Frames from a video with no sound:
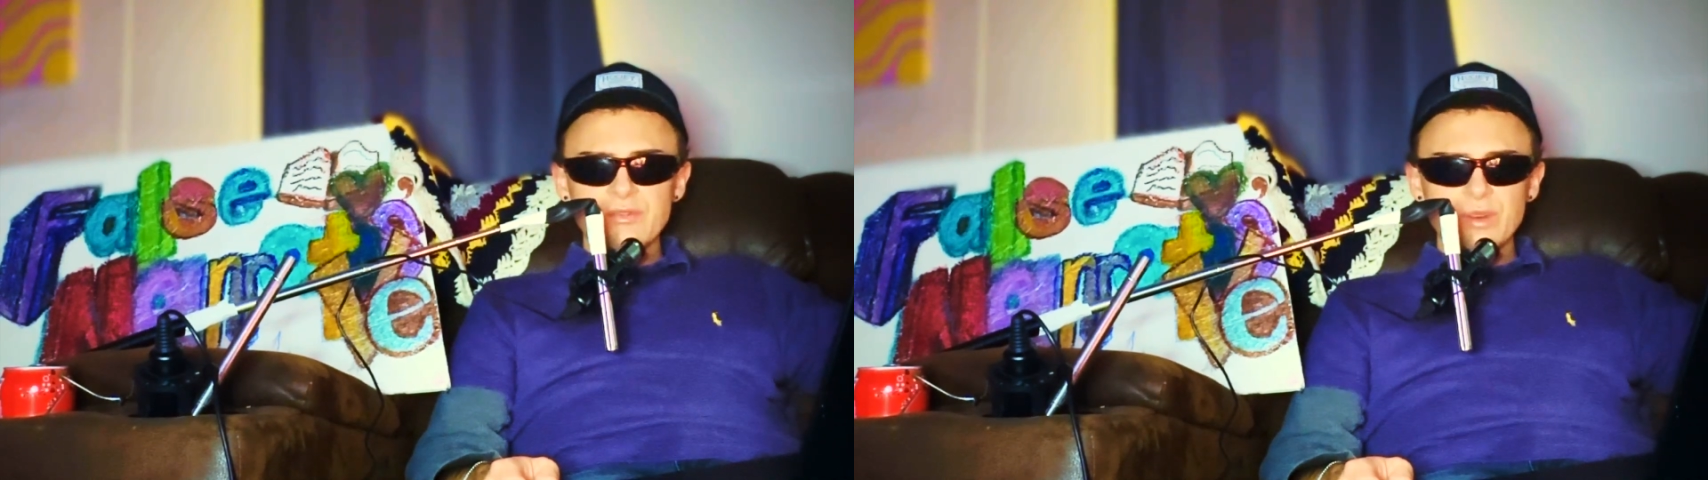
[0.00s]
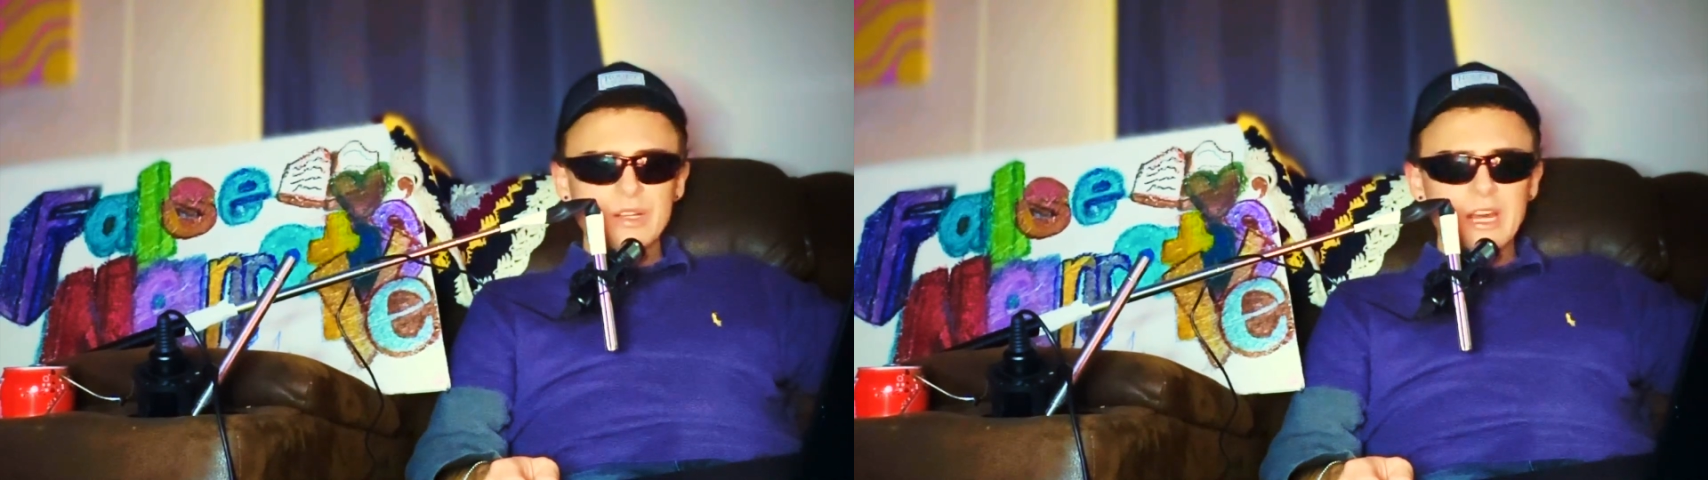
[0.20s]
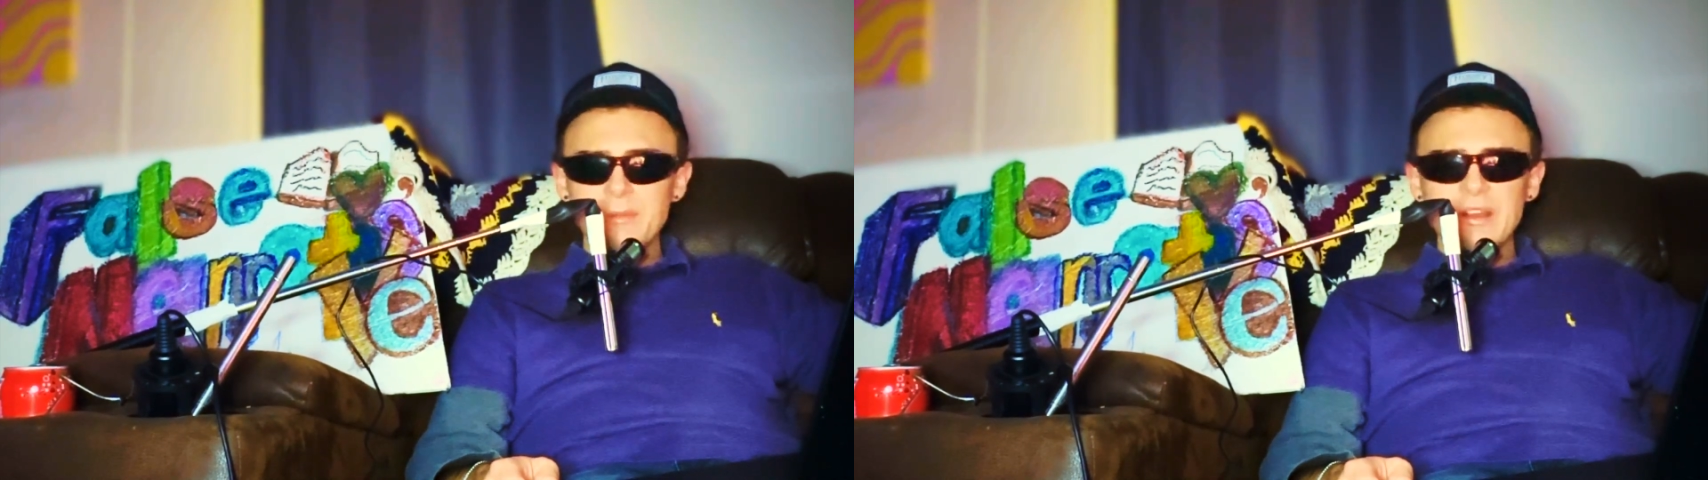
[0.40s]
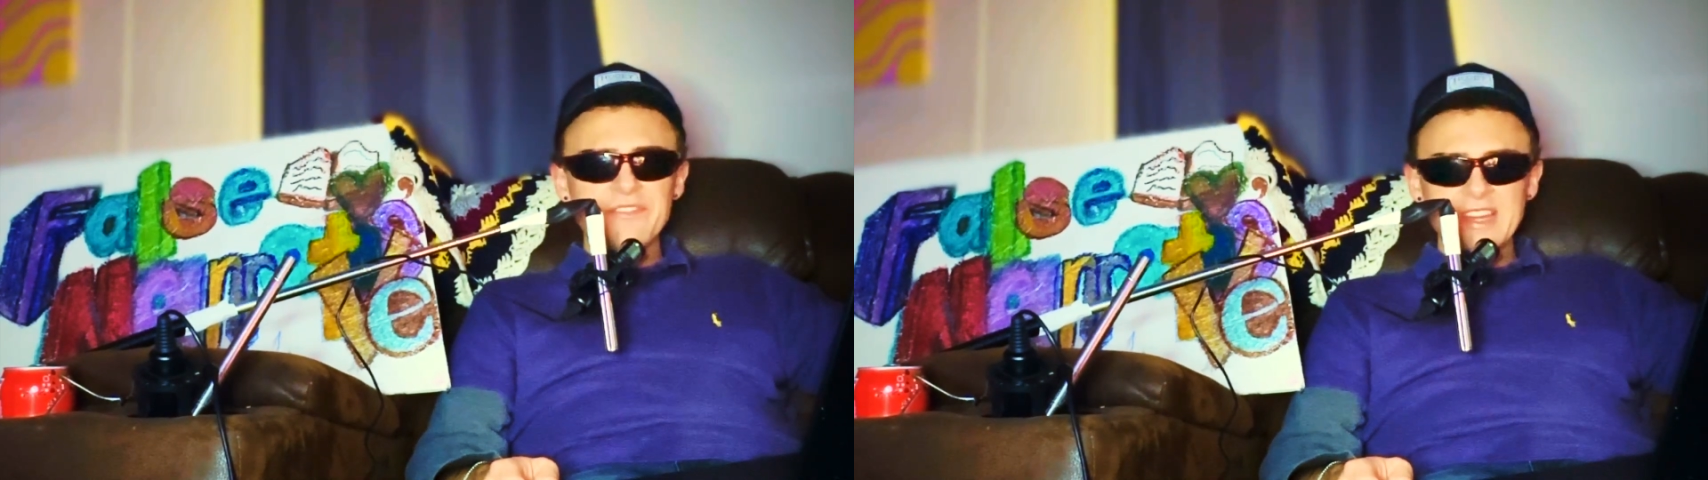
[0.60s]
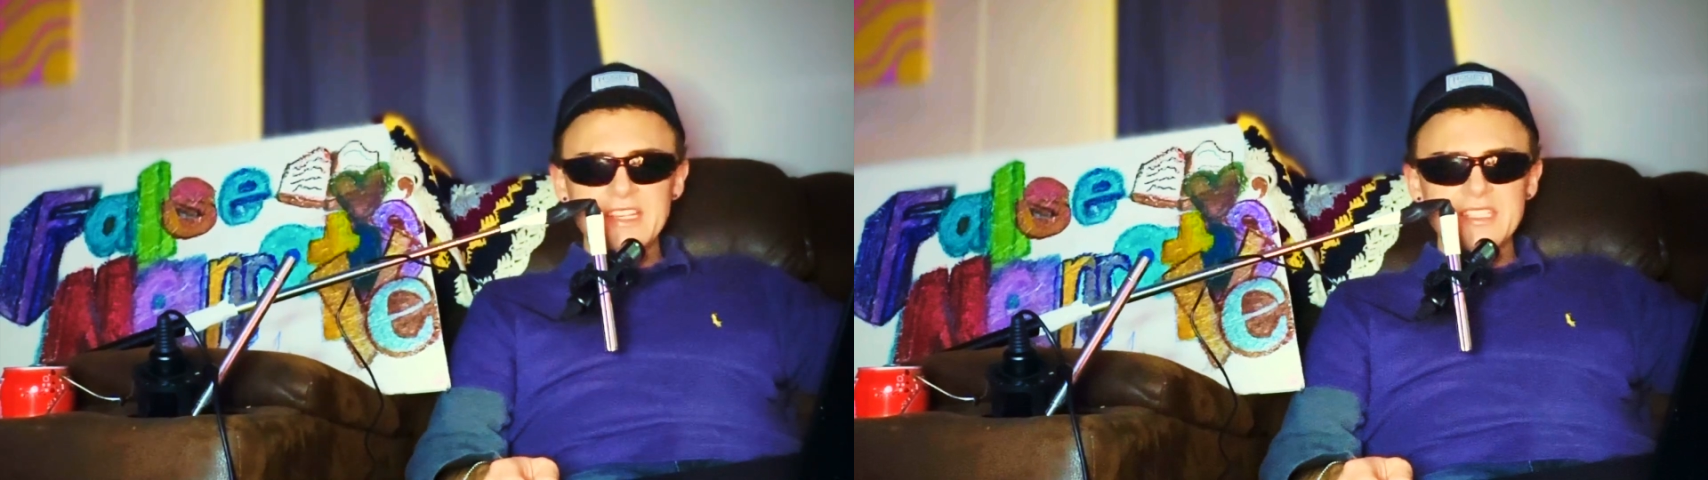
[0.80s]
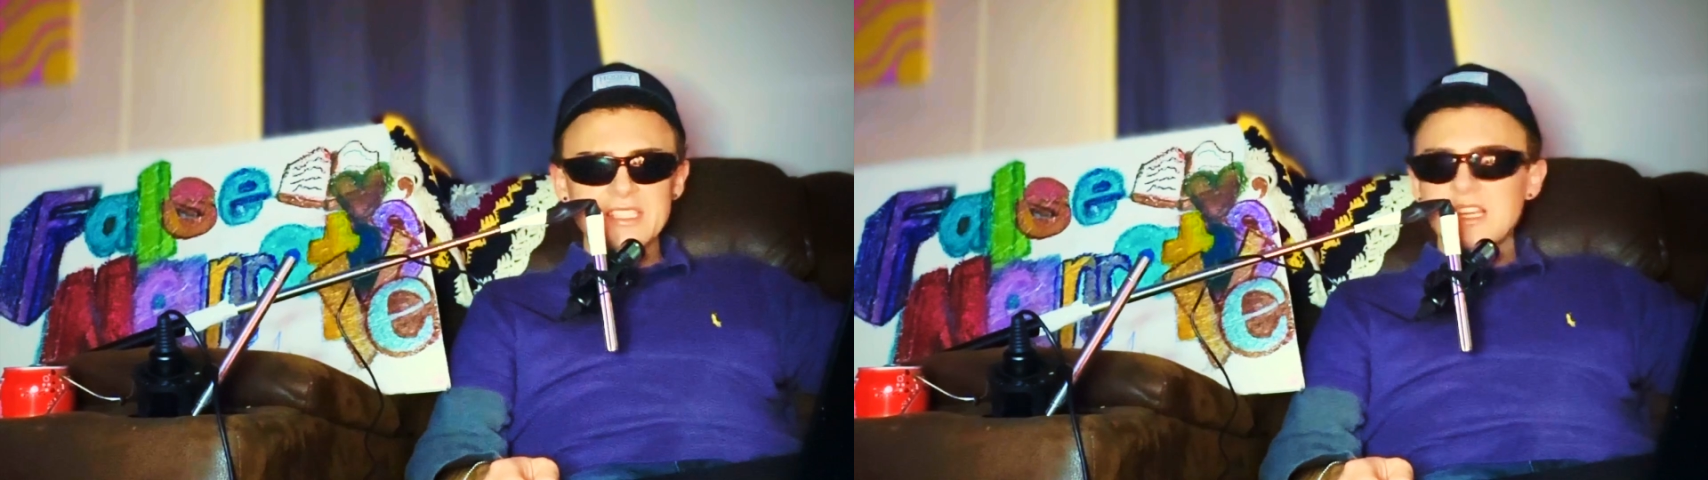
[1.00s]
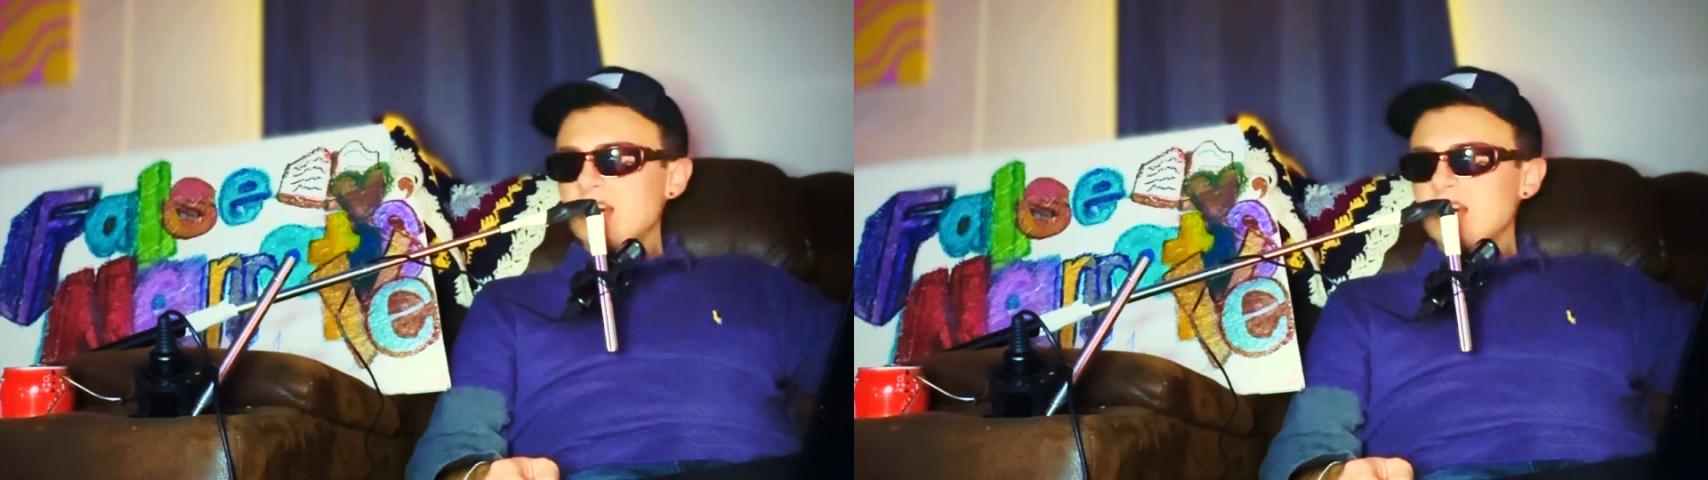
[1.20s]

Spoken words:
Fuck out of my face.